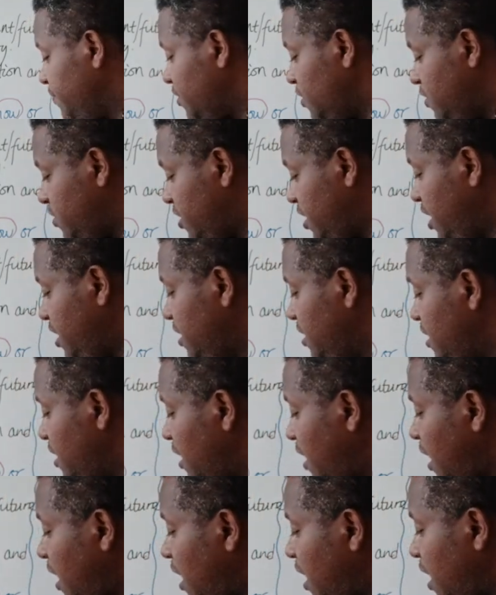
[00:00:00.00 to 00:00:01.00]
okay,
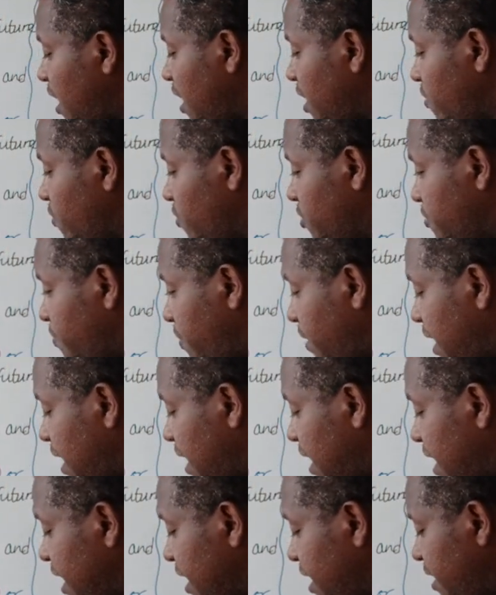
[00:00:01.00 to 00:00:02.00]
I would
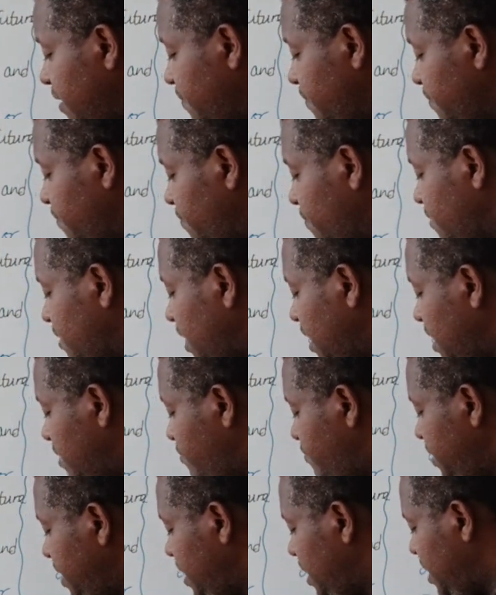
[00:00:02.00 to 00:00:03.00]
buy a
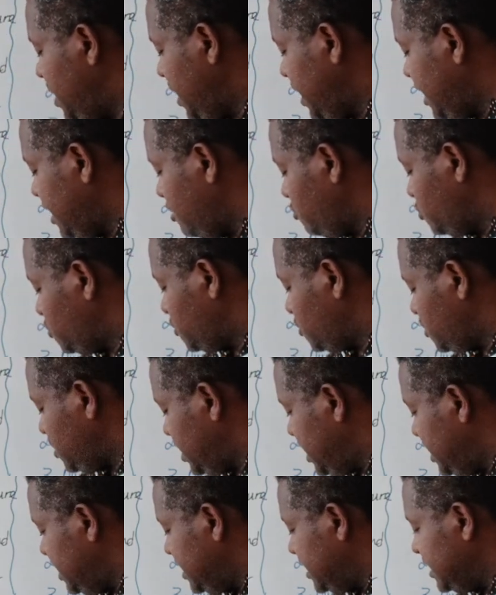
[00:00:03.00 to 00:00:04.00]
big house
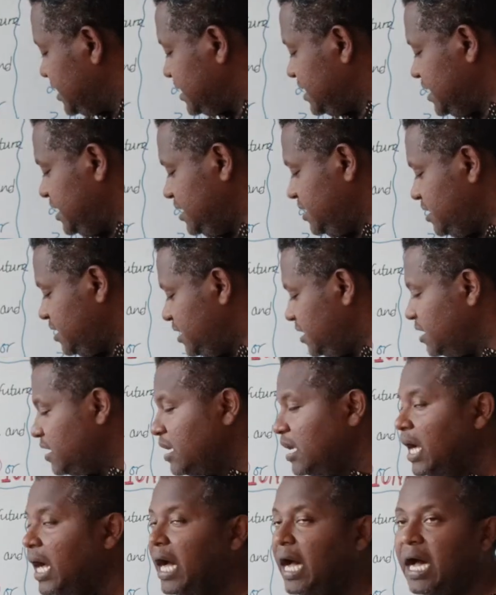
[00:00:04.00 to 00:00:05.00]
in the city.
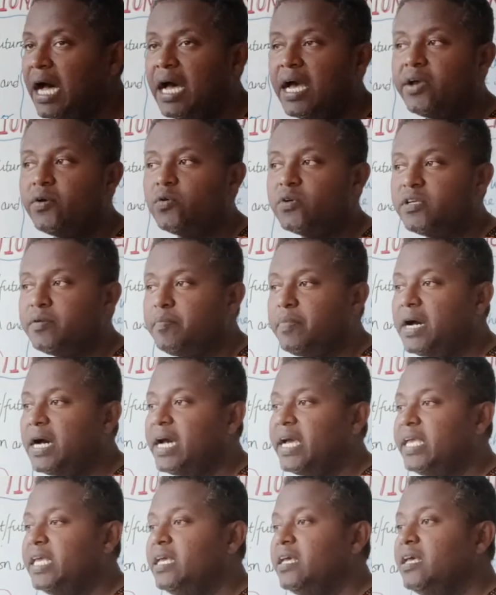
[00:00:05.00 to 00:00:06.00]
I would
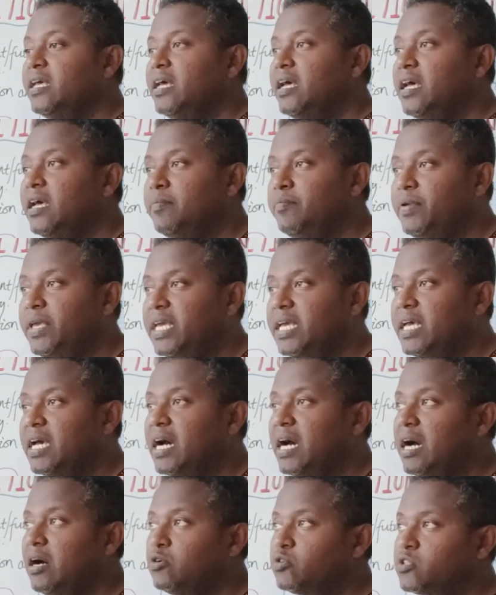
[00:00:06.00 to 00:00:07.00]
buy a big
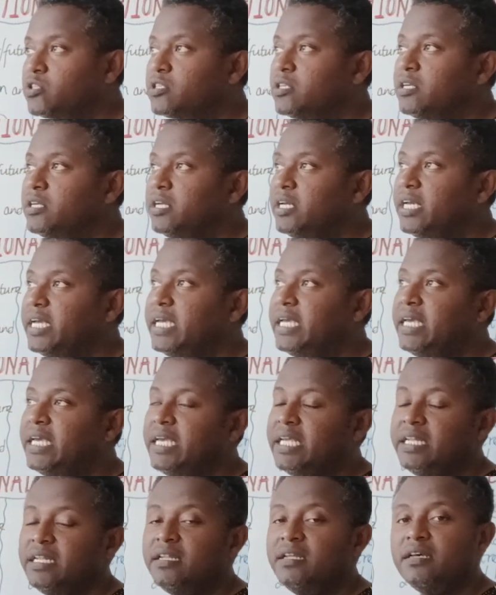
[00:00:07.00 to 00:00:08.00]
house
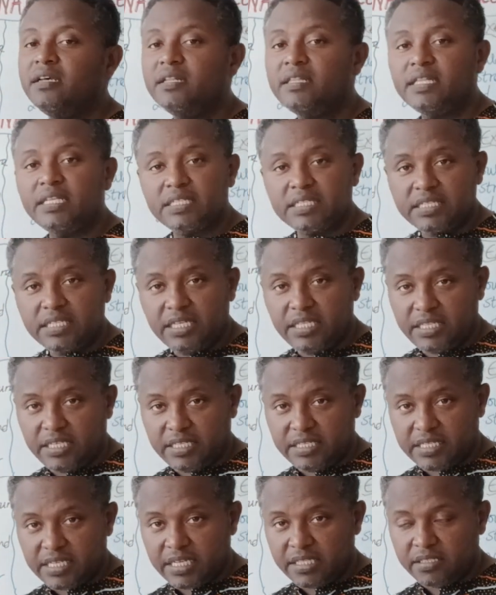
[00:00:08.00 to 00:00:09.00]
in the city
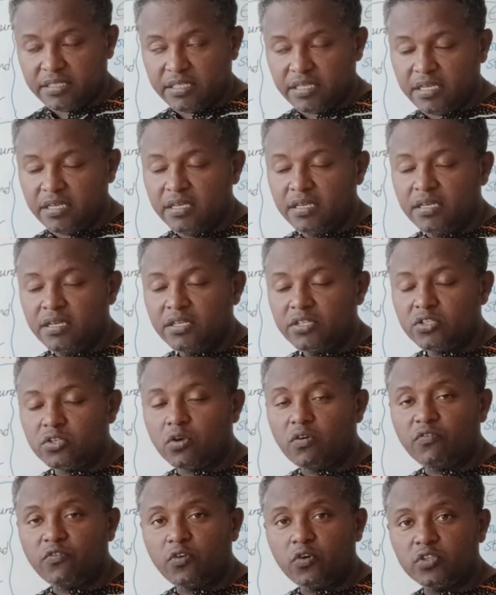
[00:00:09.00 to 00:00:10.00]
center.
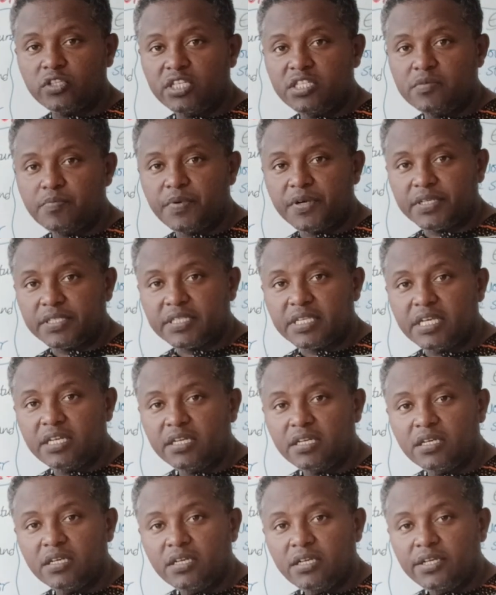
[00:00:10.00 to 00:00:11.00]
So for this person,
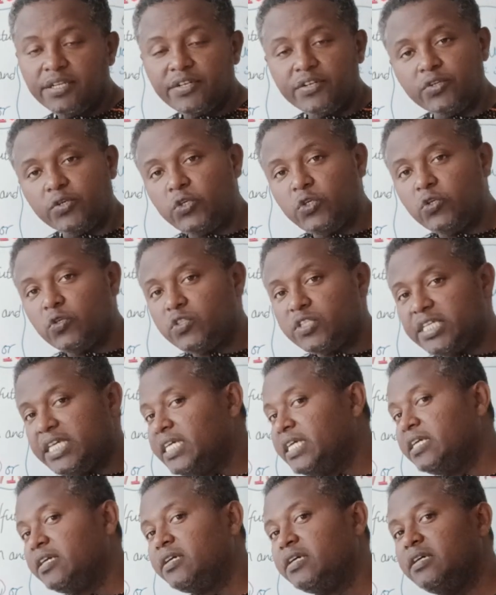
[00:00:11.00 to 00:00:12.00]
do you
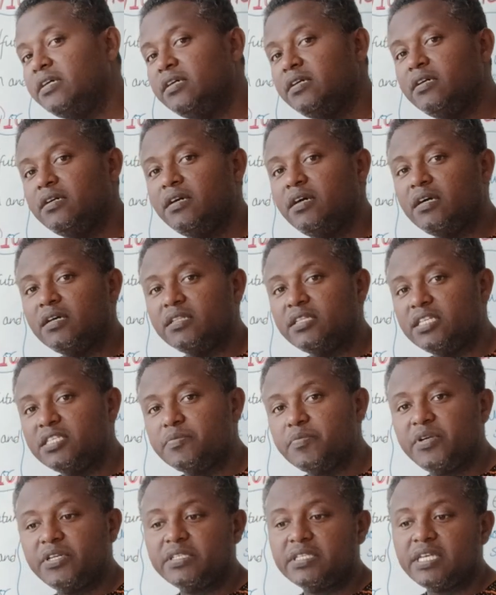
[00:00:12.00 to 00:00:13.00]
think this
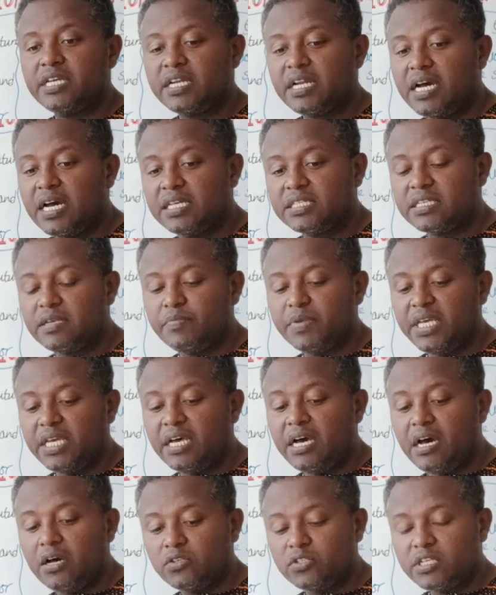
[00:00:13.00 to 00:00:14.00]
person has a big
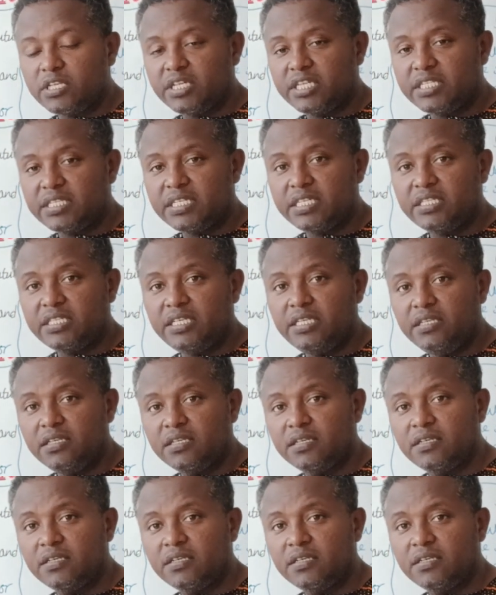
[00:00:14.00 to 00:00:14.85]
house in a city?